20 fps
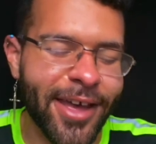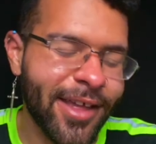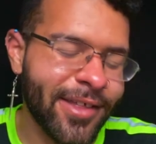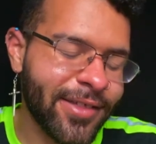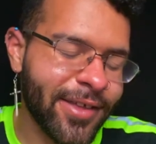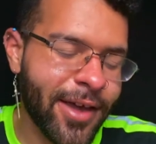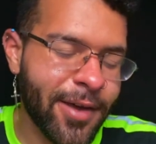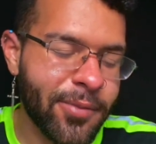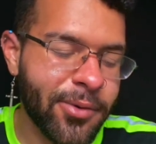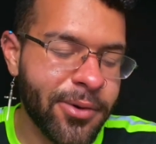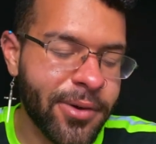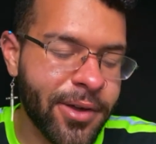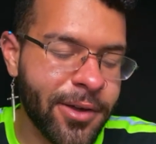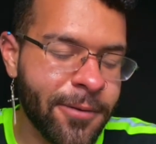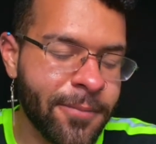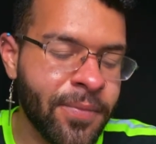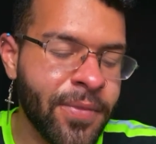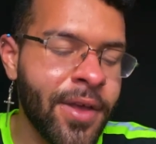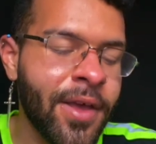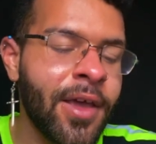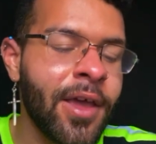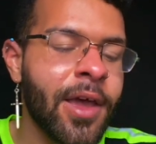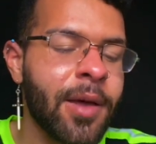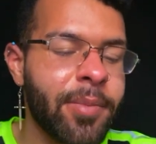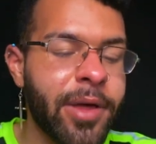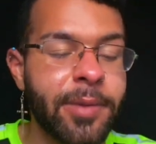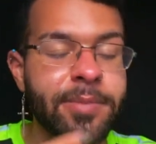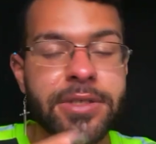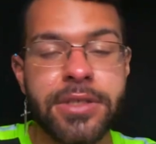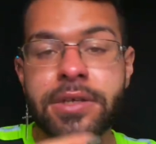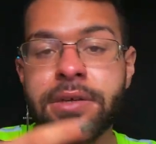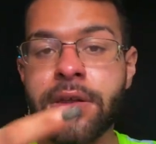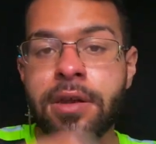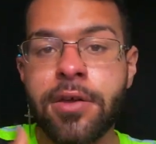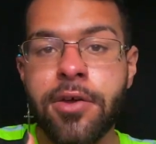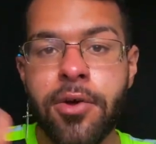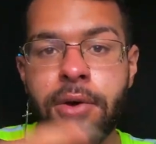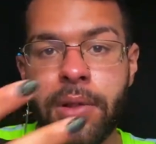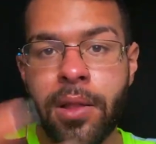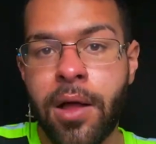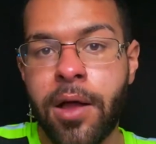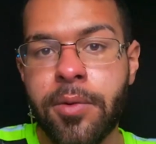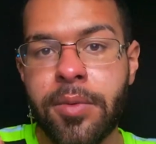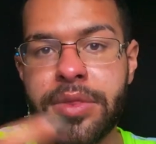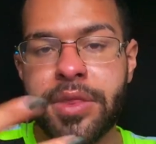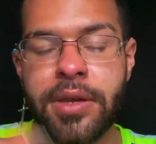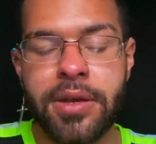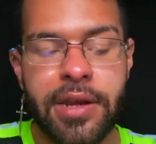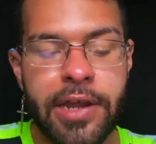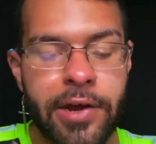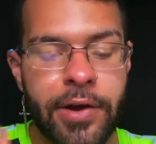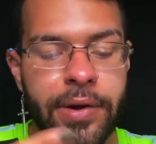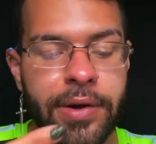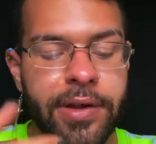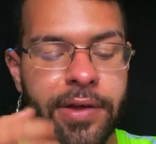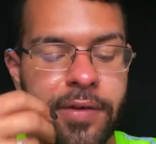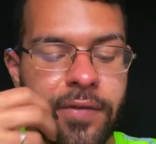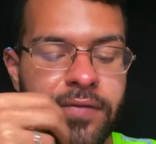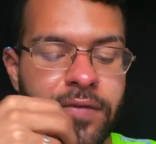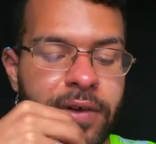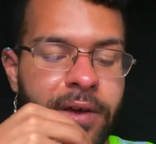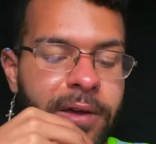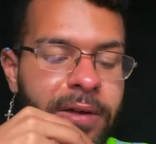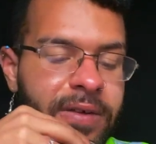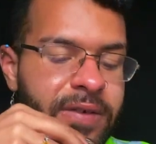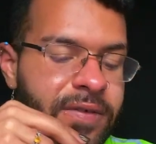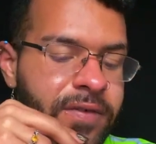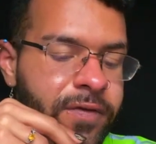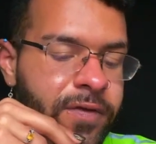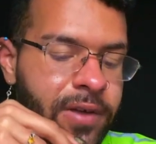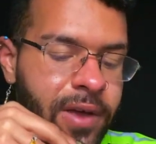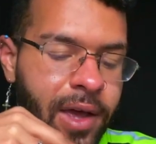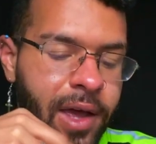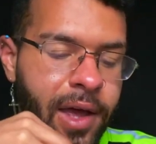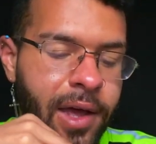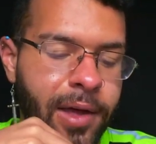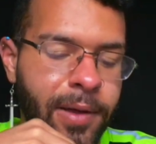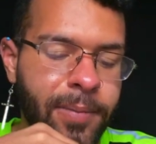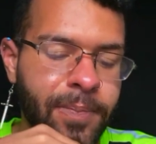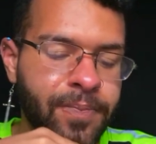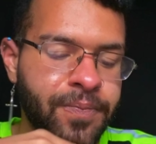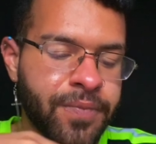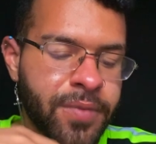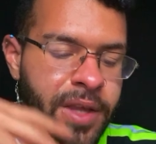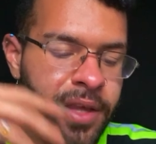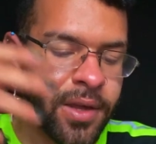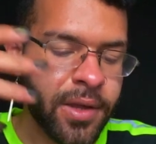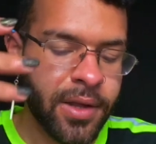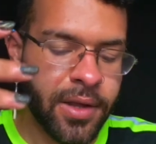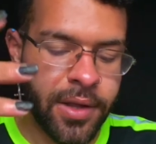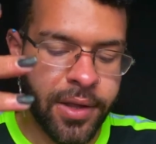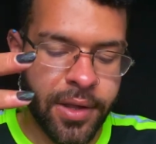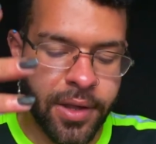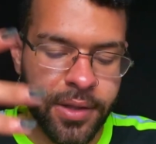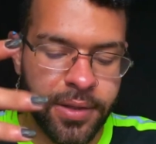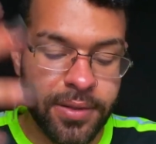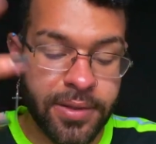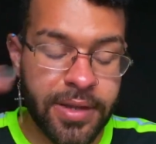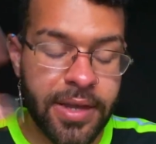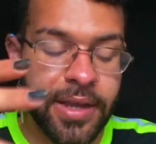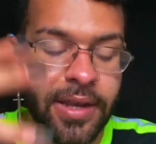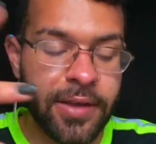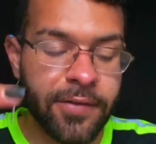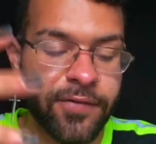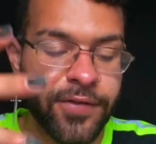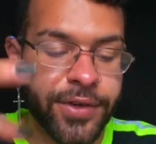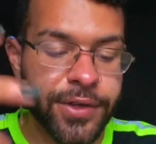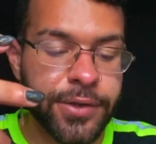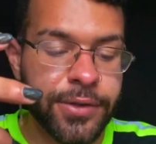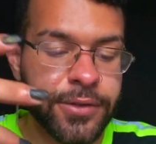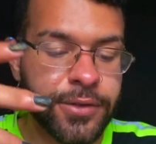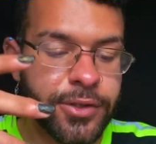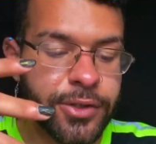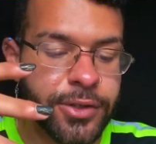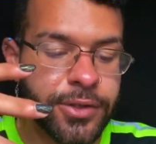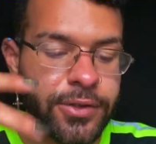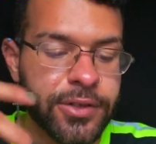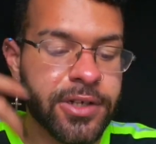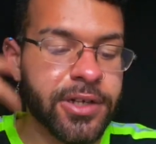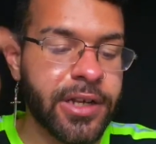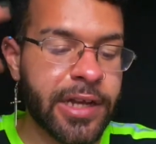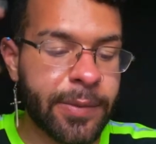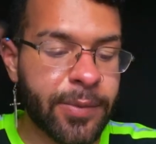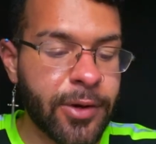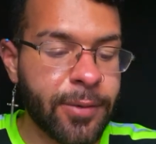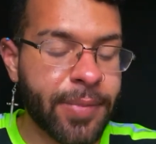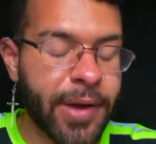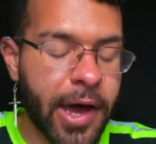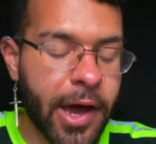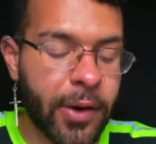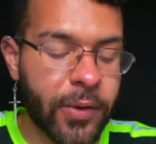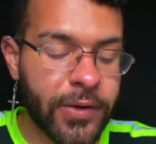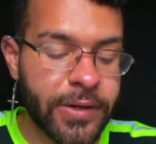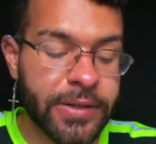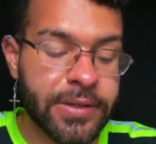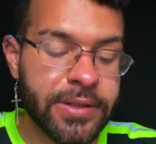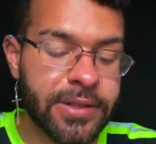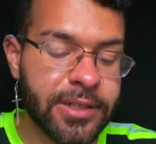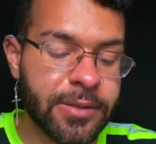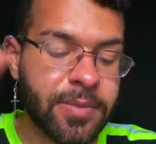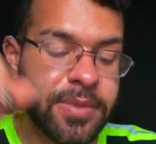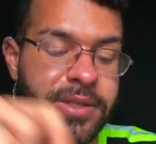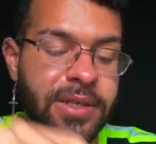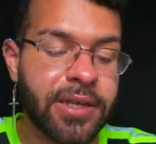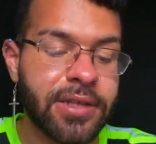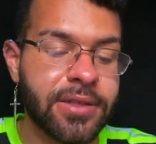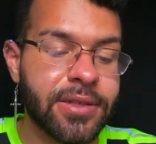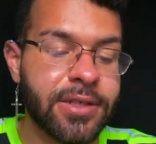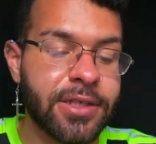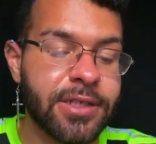at that point. But I'm still going to go along with the narrative of um, needing for you to claim your power in some sense,